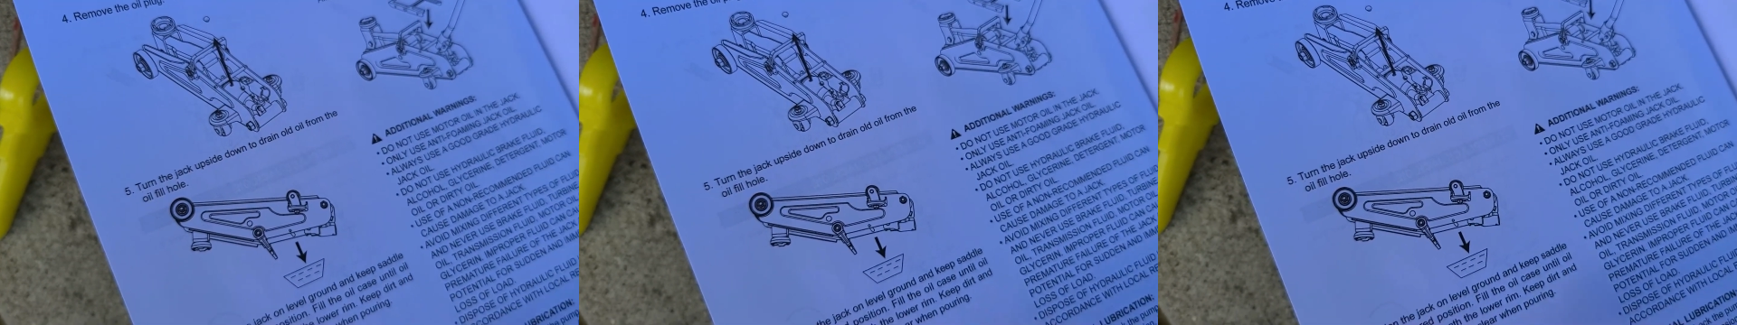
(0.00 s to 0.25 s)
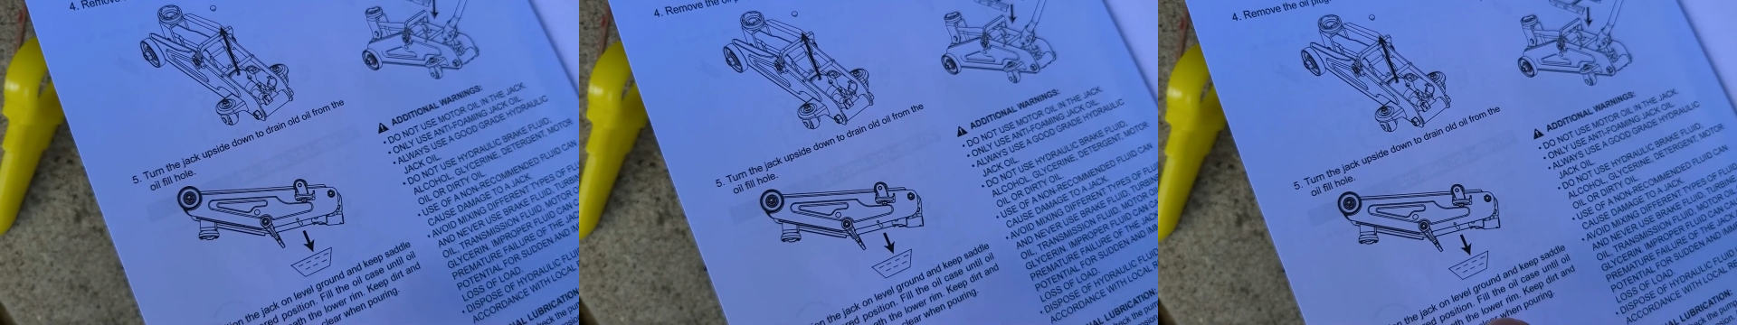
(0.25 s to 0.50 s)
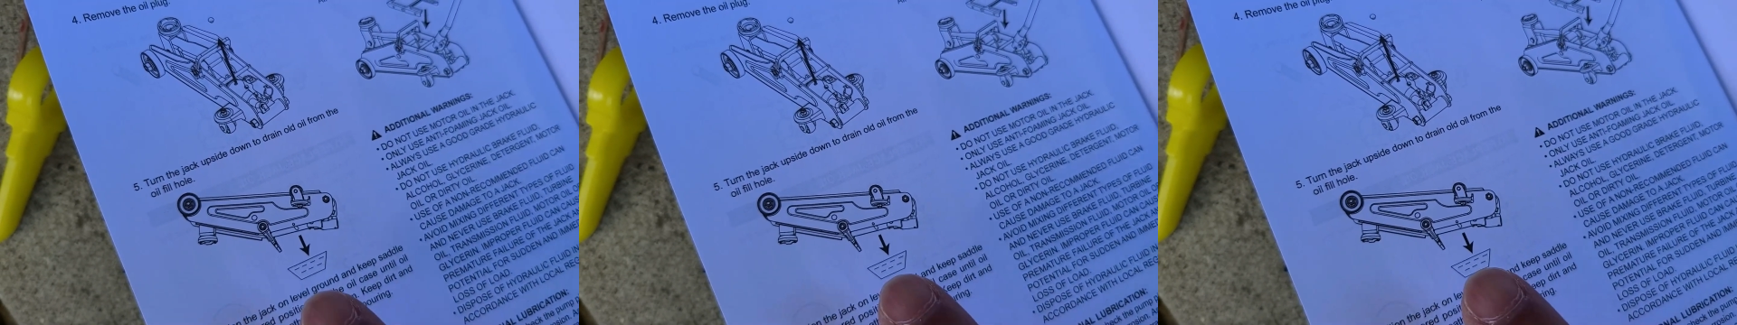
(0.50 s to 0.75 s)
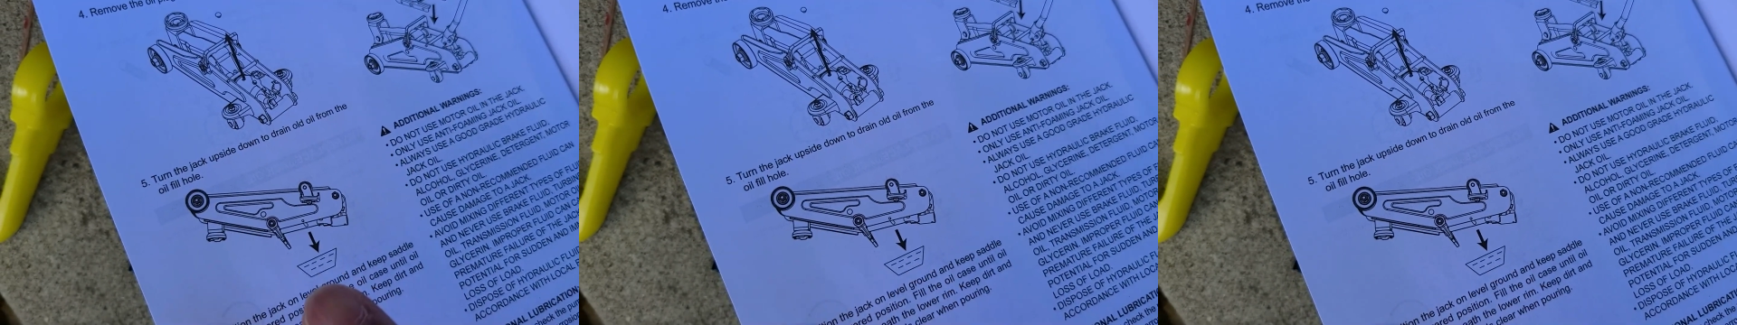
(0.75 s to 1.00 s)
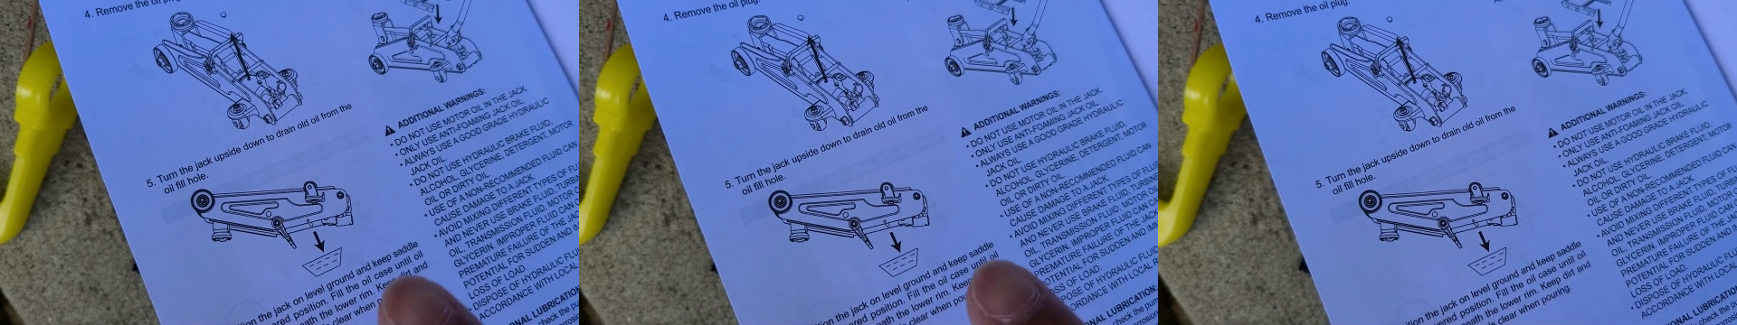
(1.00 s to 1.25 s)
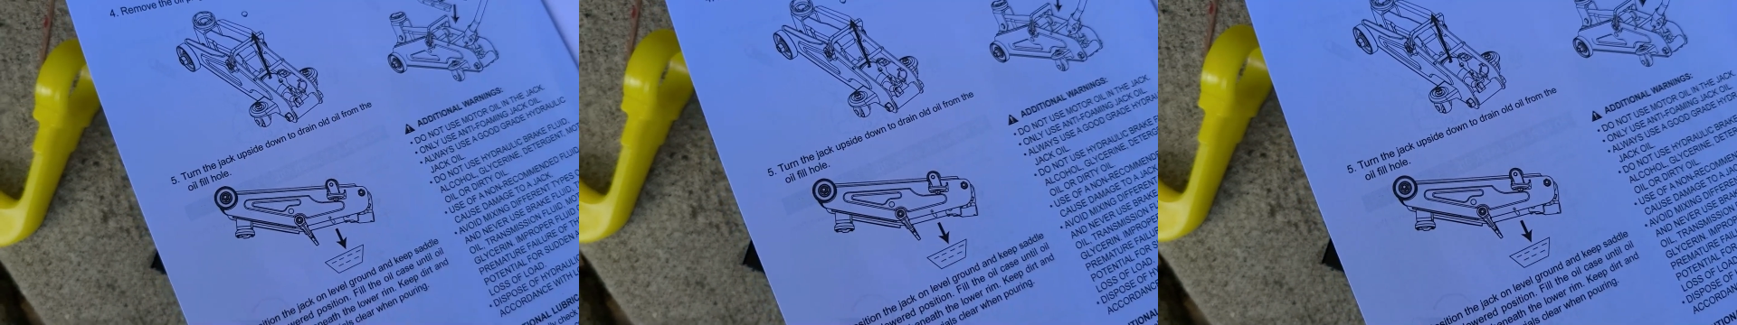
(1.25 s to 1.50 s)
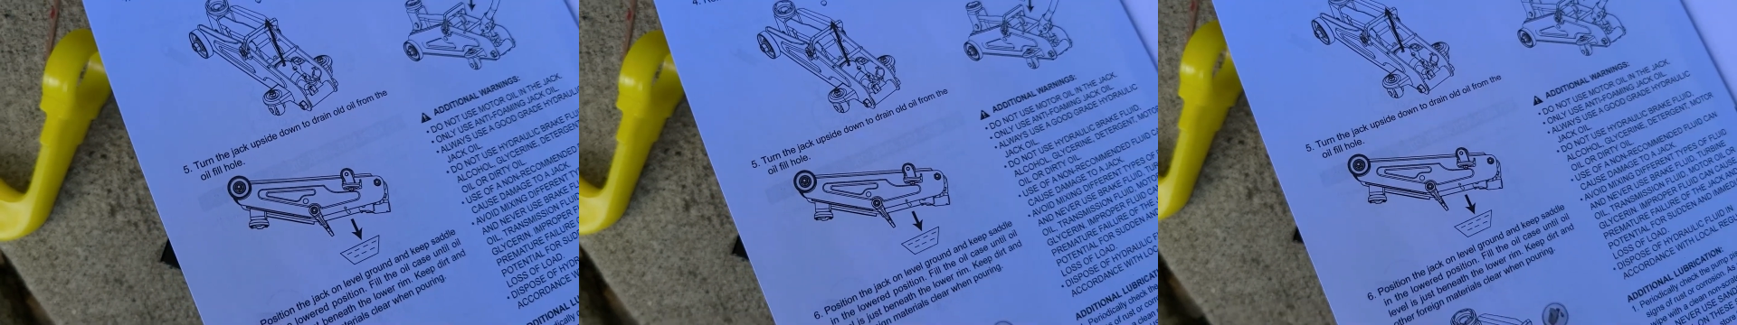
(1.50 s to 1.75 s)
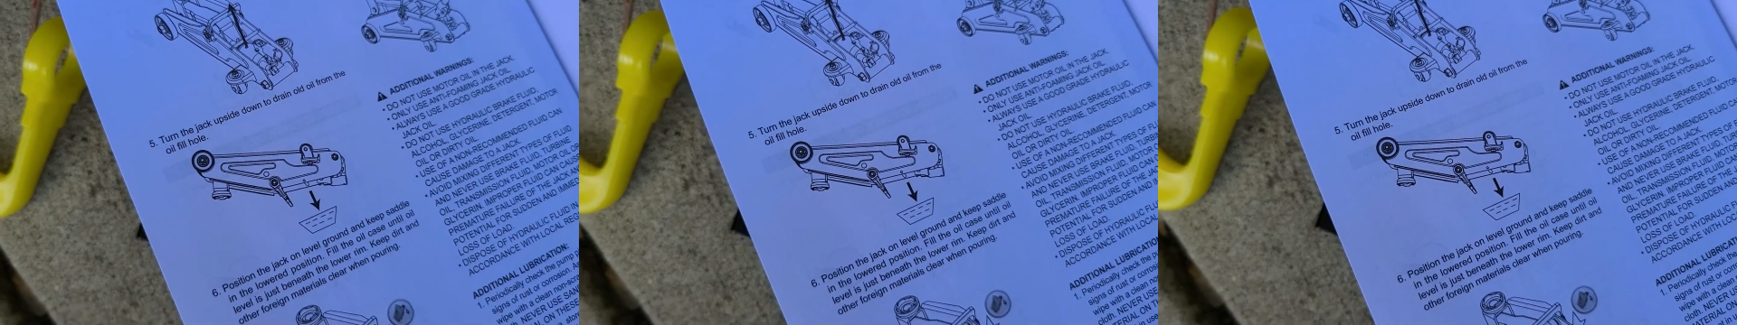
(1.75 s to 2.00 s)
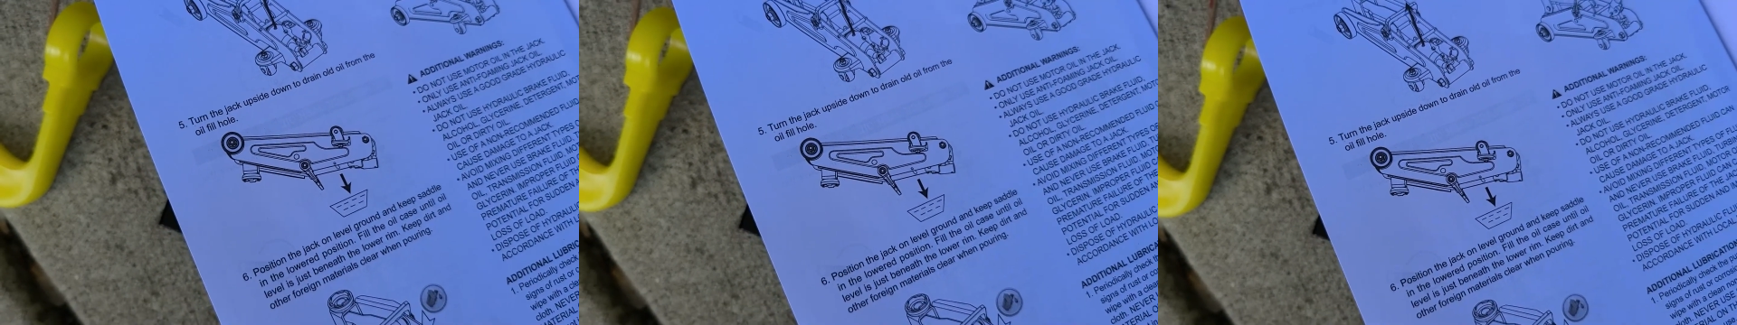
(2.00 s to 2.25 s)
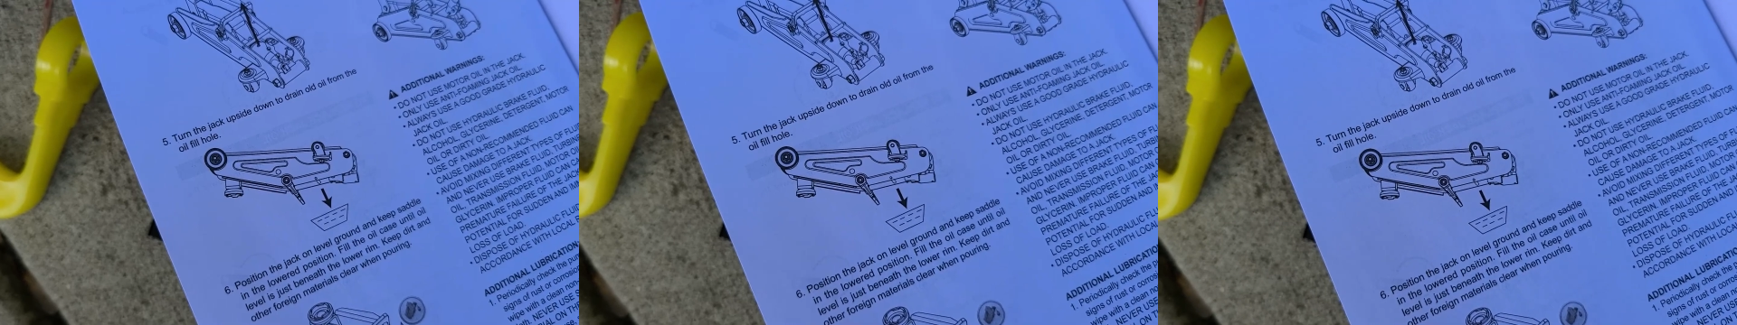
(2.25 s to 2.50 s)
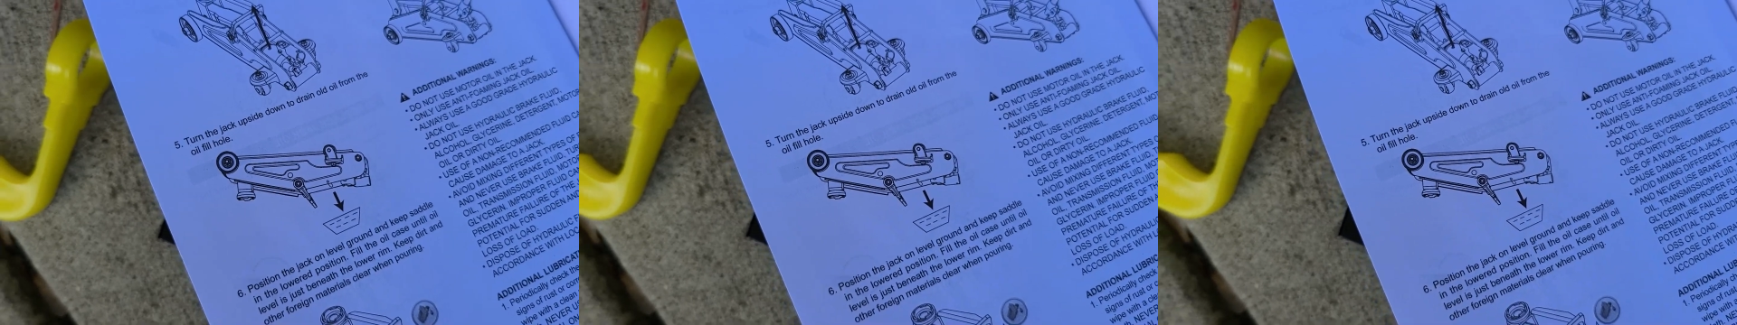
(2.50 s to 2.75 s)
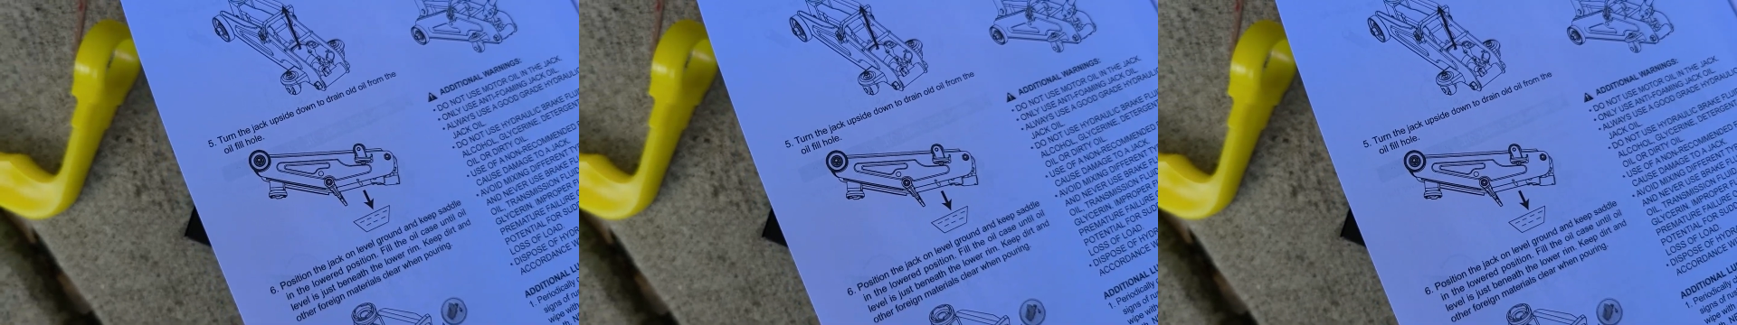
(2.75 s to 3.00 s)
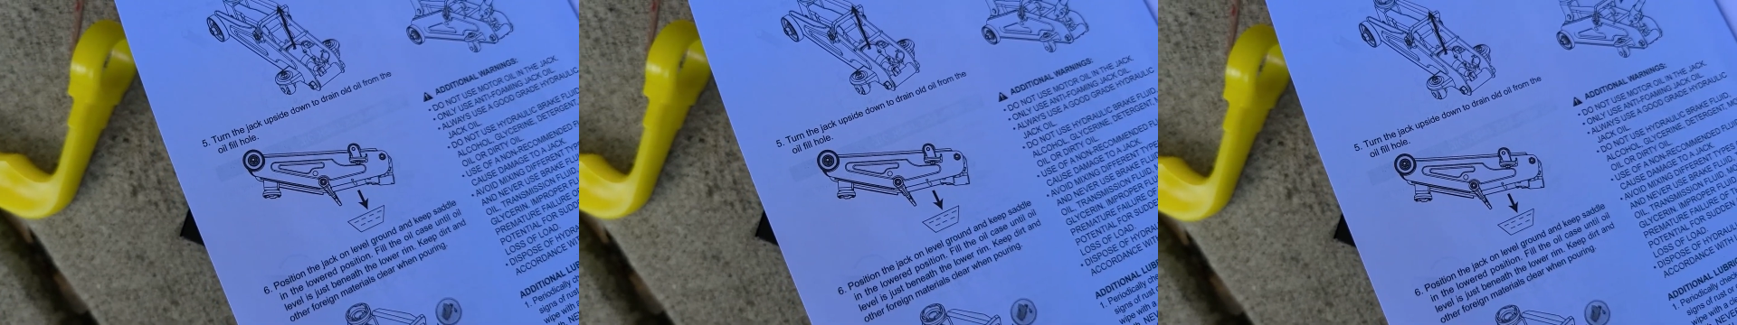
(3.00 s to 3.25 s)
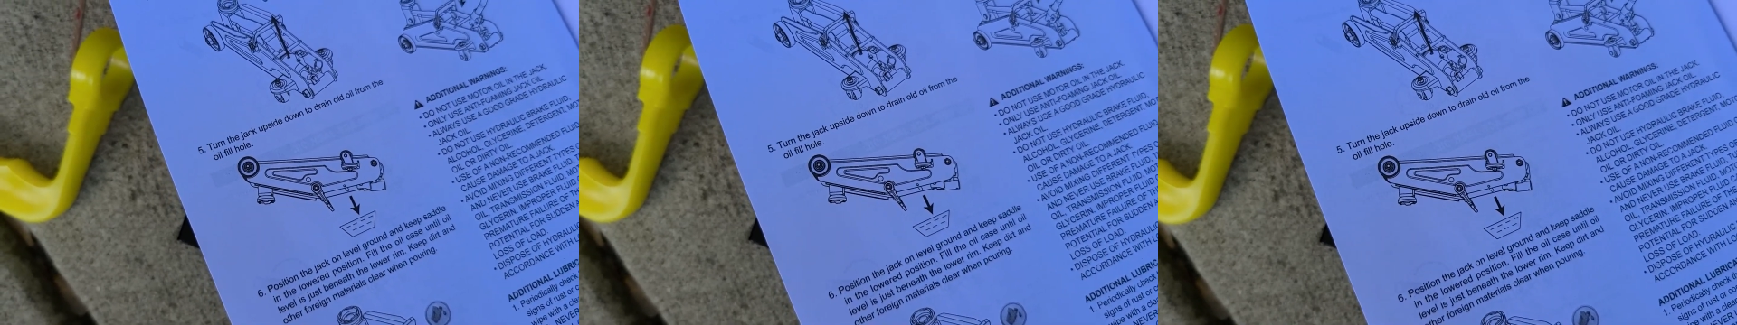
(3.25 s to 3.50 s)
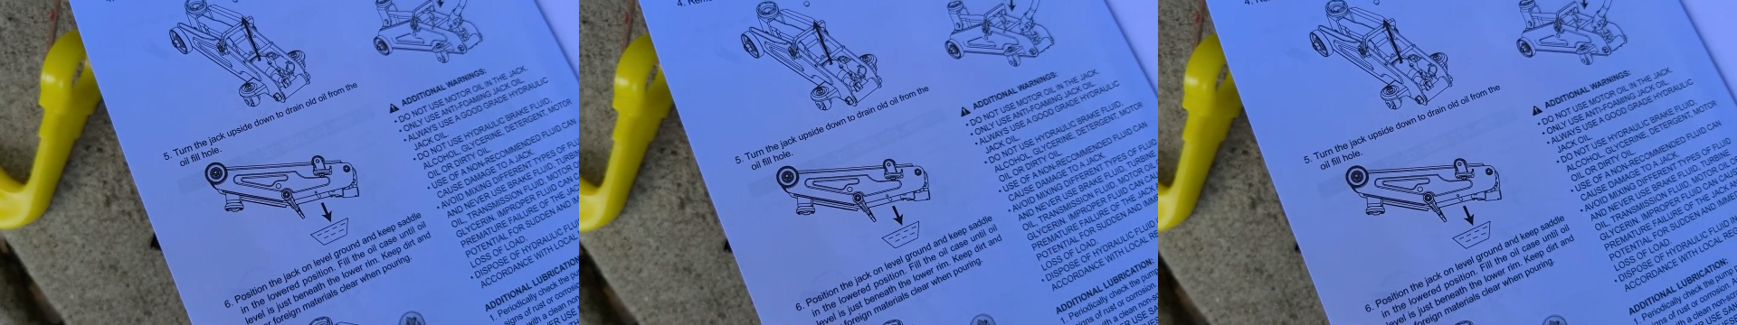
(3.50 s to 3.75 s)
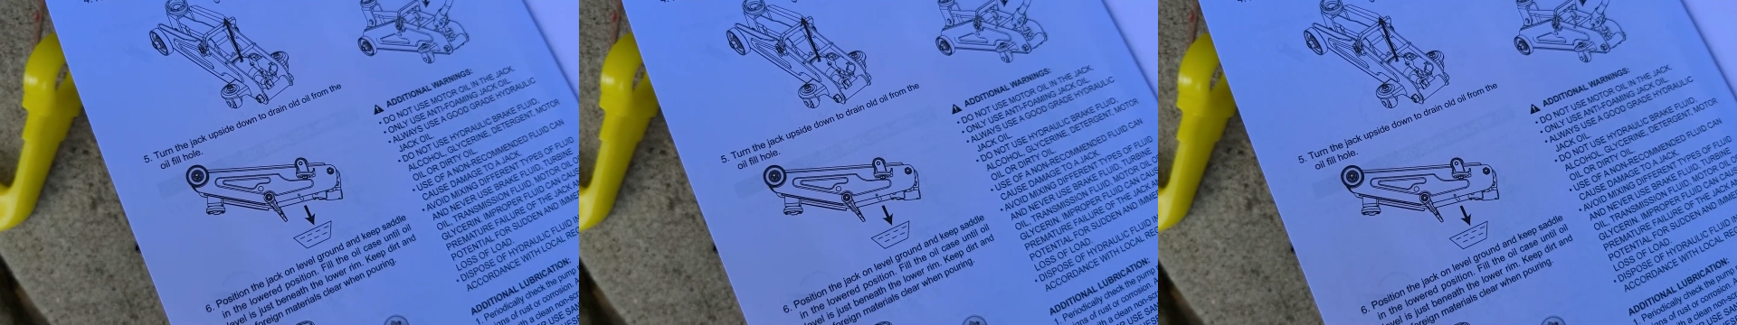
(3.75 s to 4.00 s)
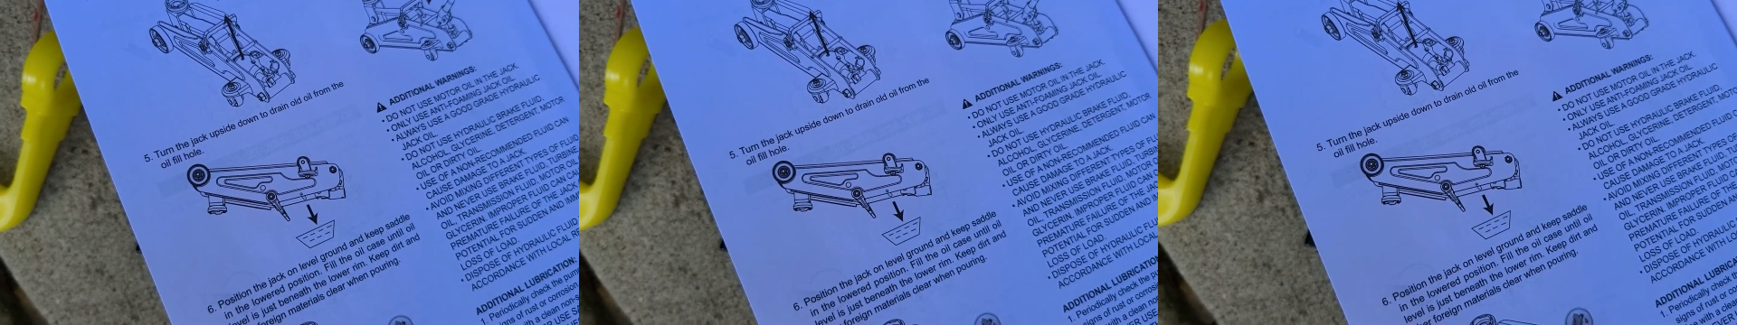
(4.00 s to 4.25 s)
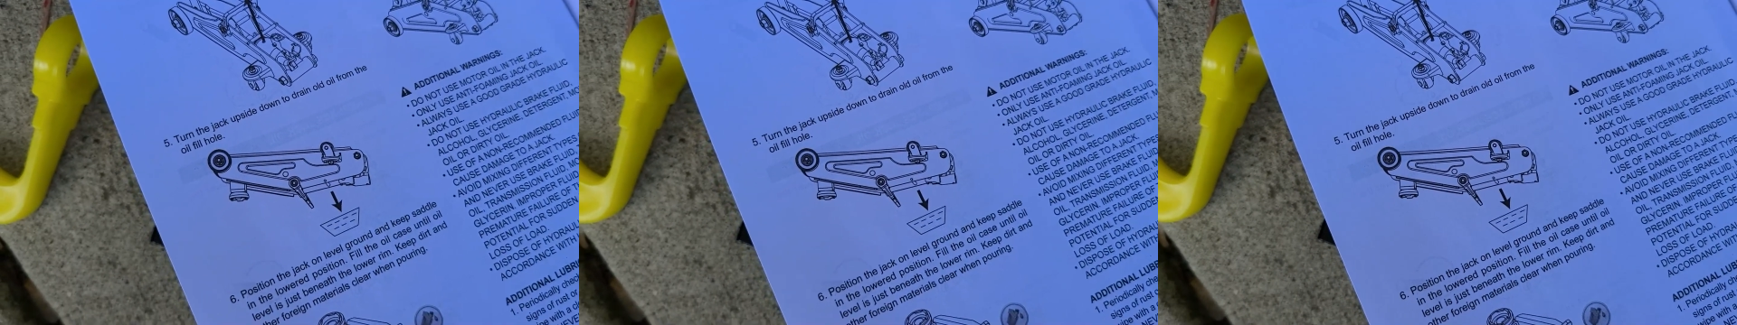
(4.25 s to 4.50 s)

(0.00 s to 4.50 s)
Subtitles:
[unreadable: no face in view]